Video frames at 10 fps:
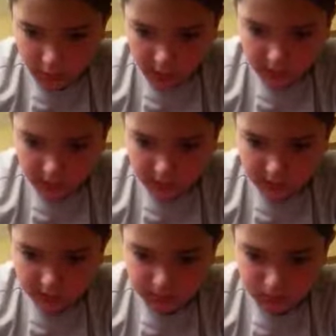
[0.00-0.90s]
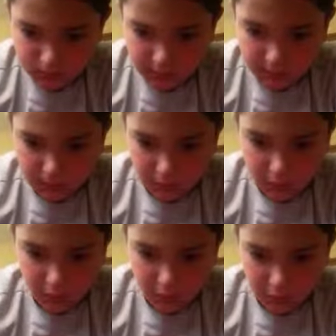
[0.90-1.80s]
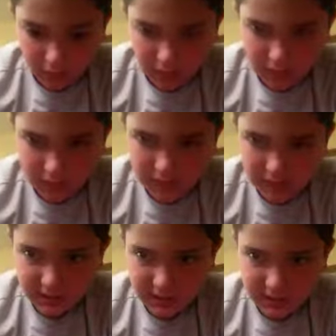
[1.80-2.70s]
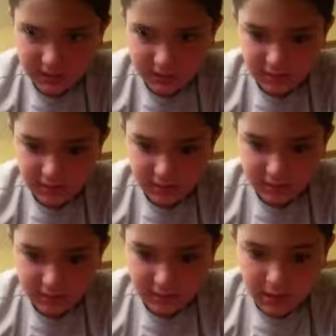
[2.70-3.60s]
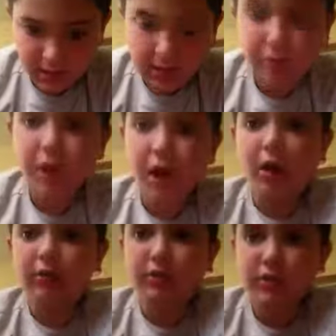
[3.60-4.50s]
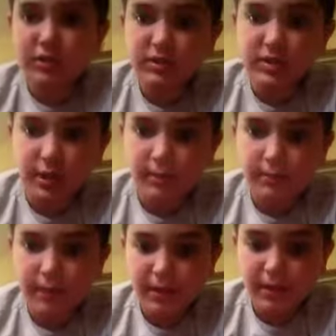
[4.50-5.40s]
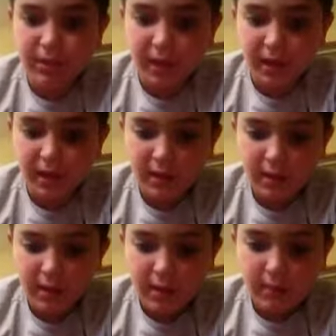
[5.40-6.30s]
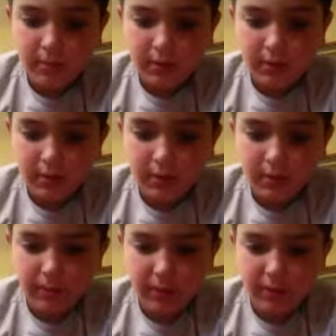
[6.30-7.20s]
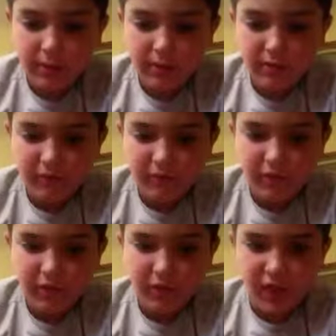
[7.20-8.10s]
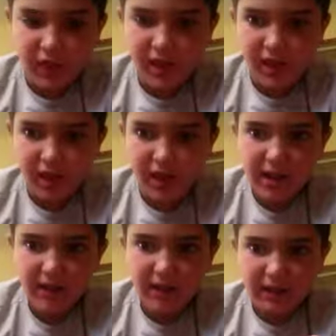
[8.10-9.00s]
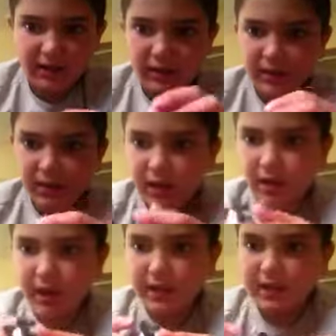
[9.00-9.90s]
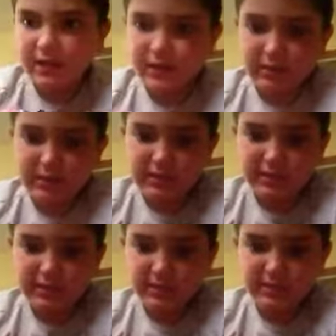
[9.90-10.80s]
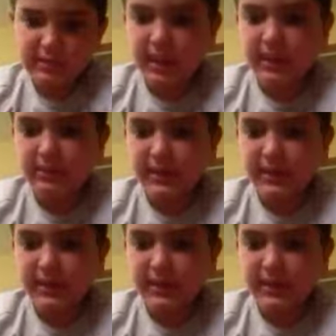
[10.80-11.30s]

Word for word: and pretty poor. It's like, it's a hundred and something piece set but the pieces for the satellite are like 10